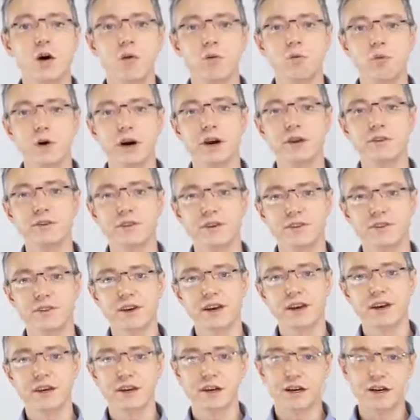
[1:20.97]
when
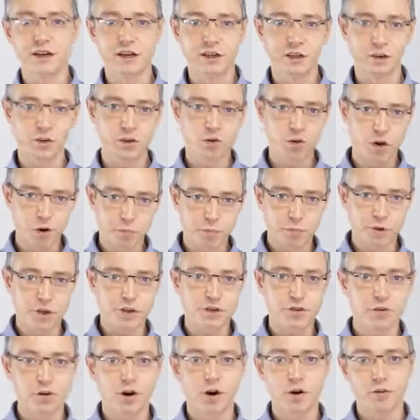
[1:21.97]
they are
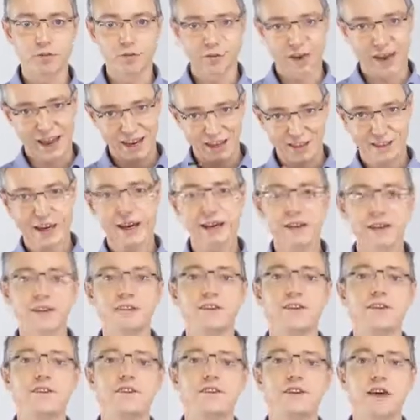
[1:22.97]
copies of exactly
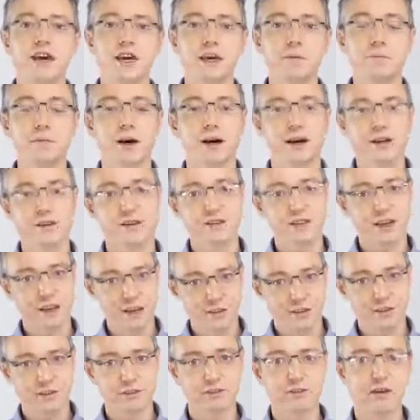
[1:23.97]
the same
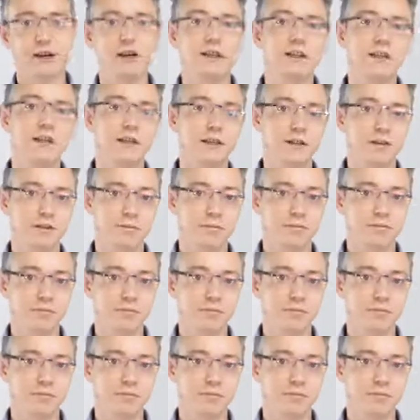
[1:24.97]
ancestral allele.